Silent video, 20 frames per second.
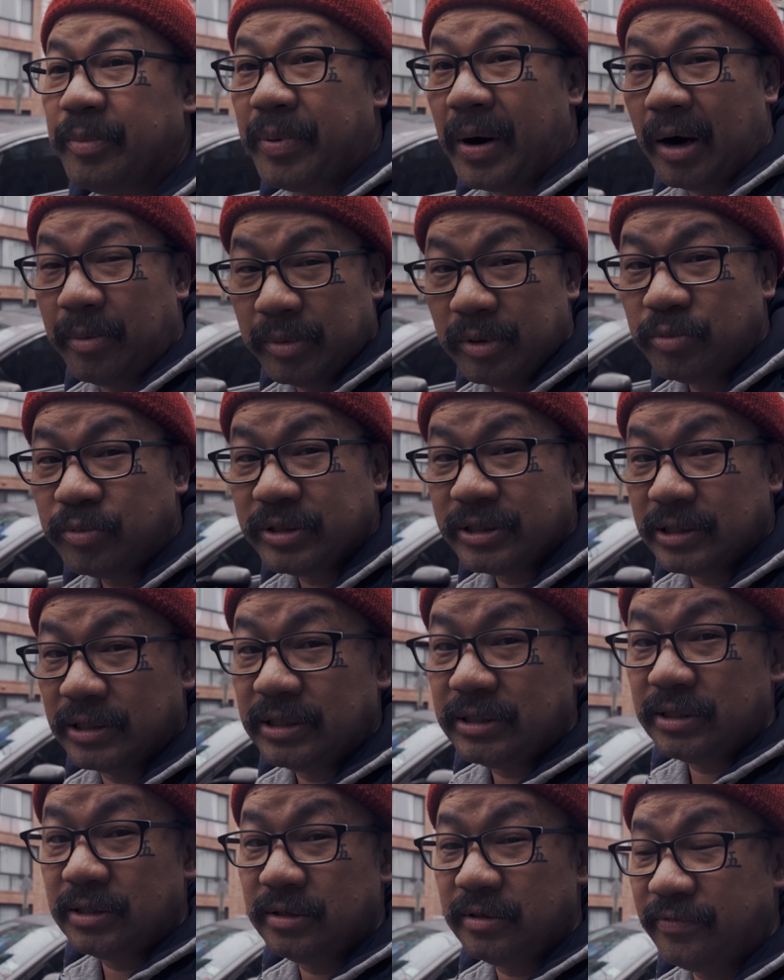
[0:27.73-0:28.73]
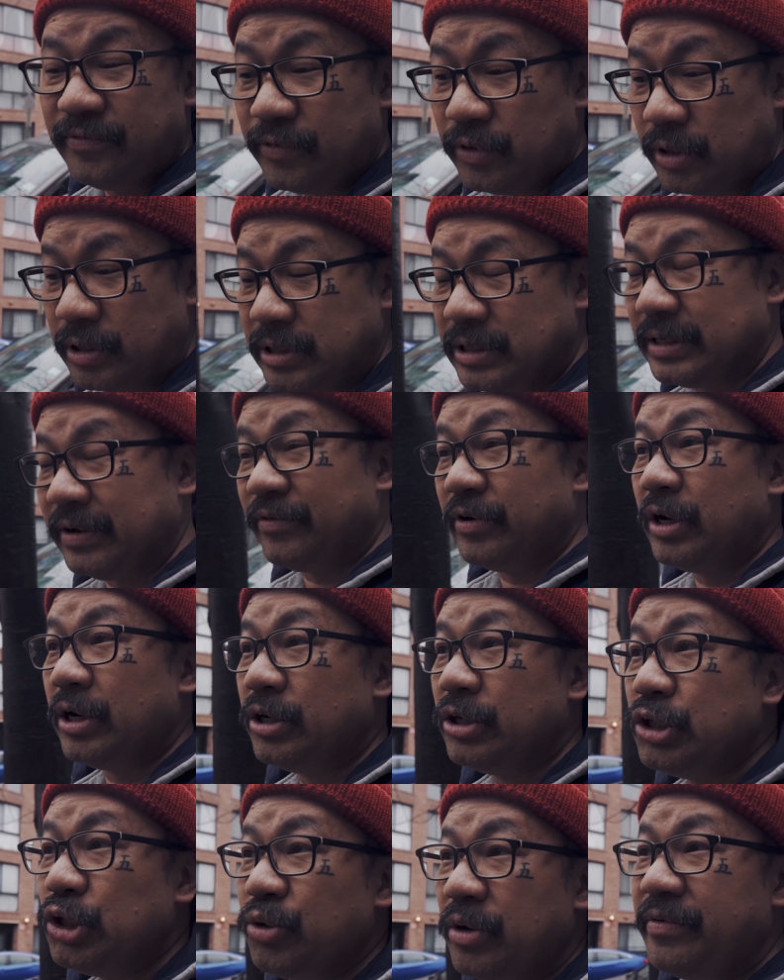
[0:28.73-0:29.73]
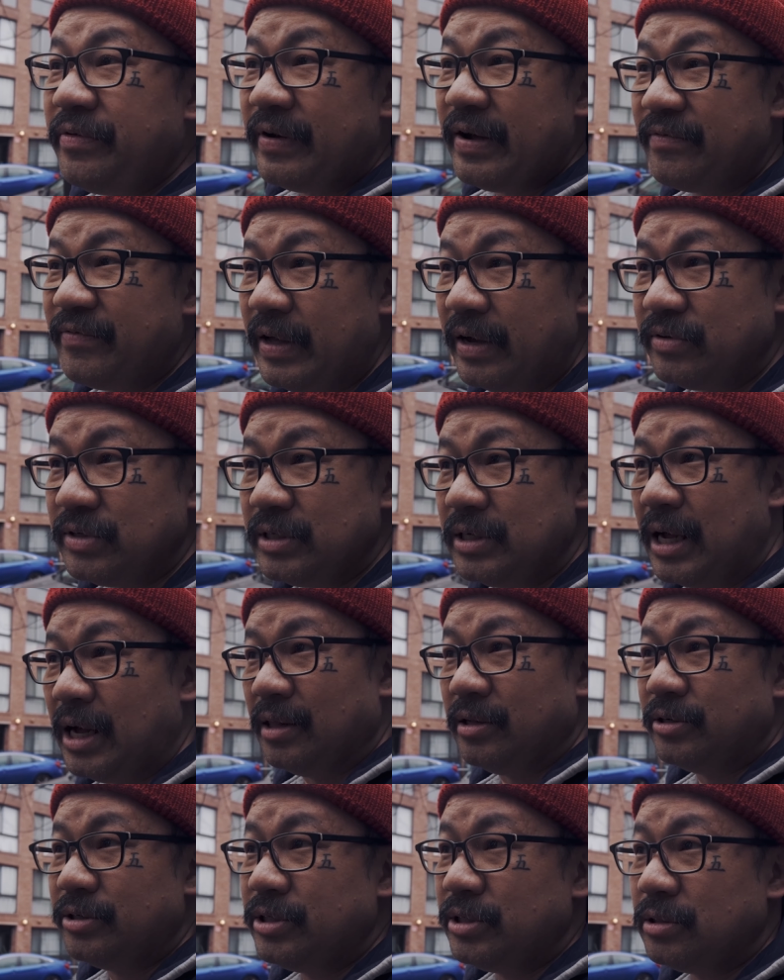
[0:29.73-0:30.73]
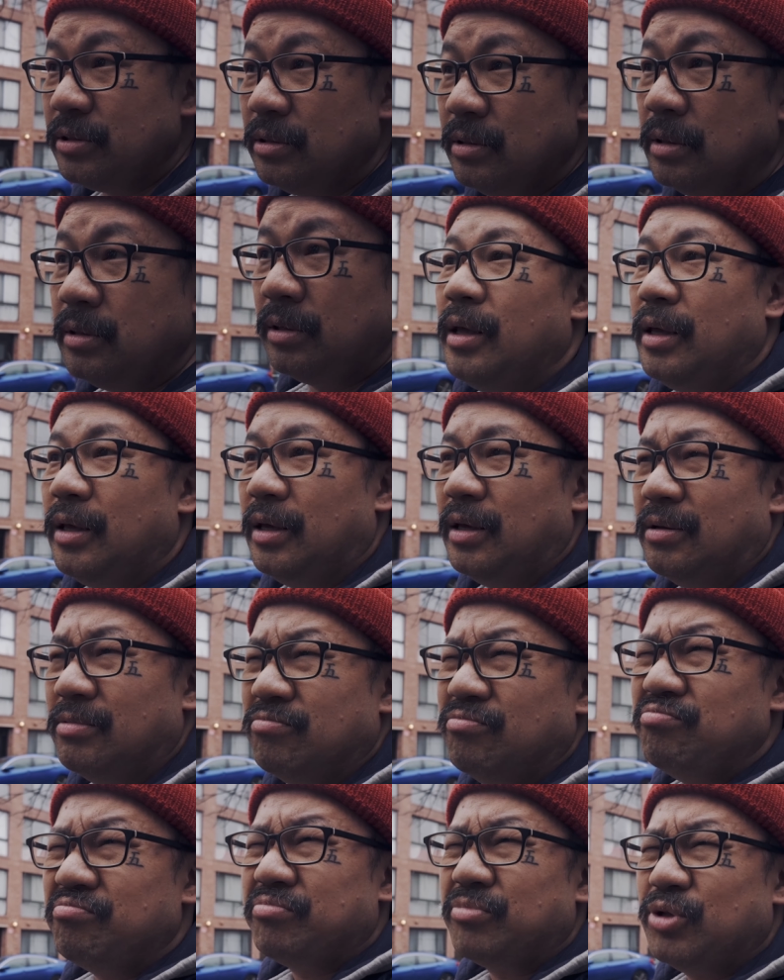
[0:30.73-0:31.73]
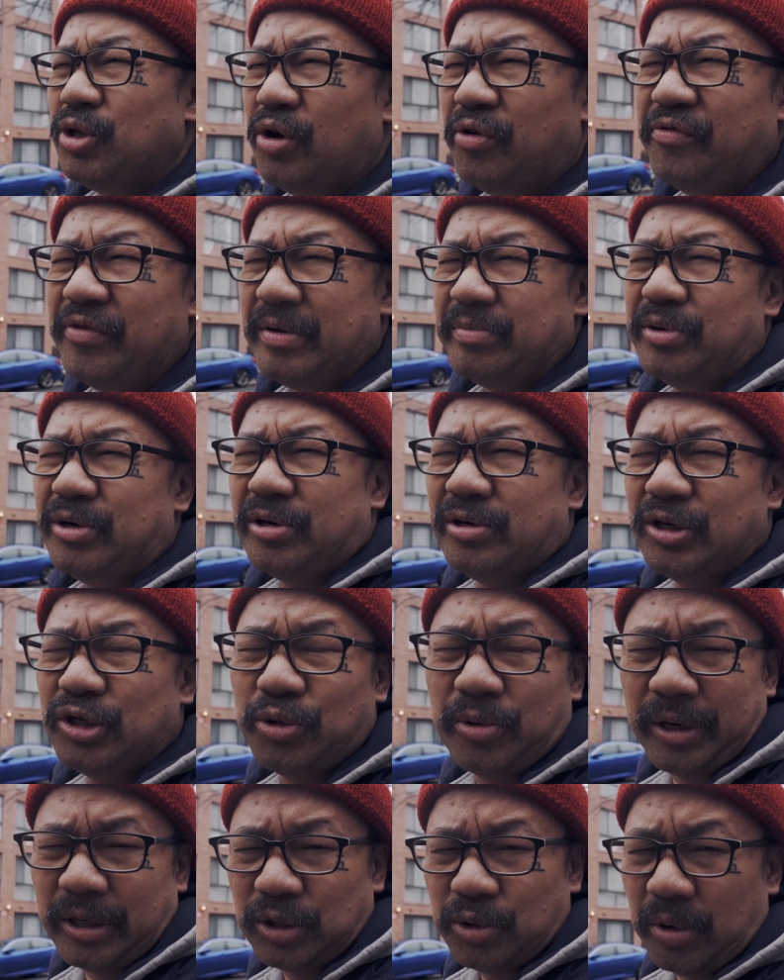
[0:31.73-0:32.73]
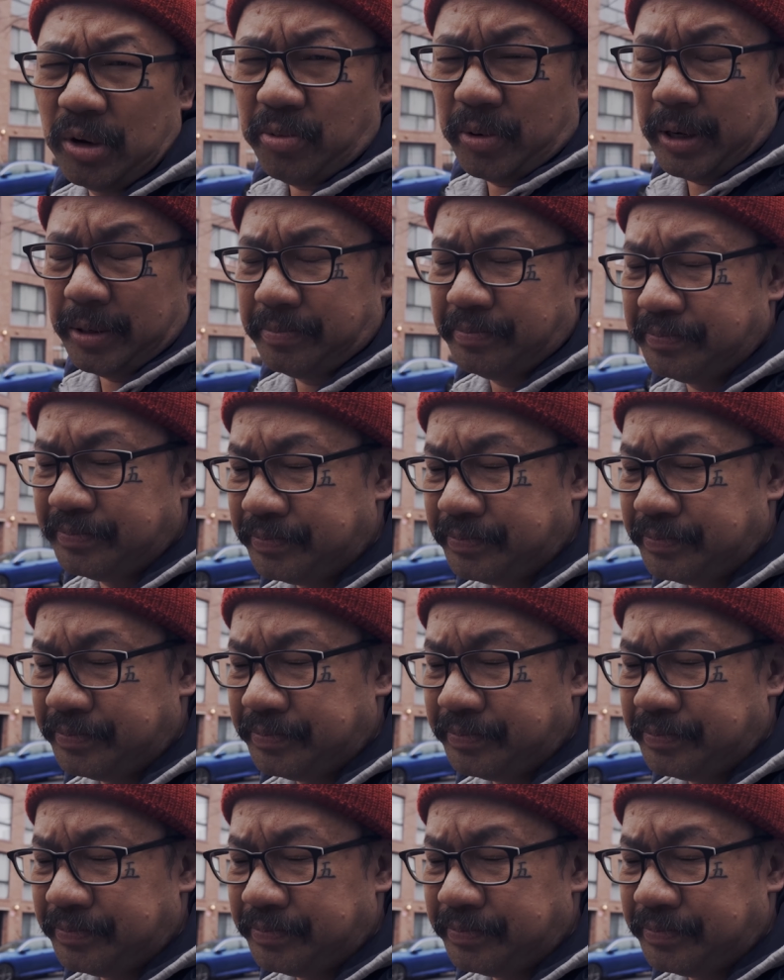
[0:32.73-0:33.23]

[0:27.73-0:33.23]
apartment was listed for $725,000 in November 2021.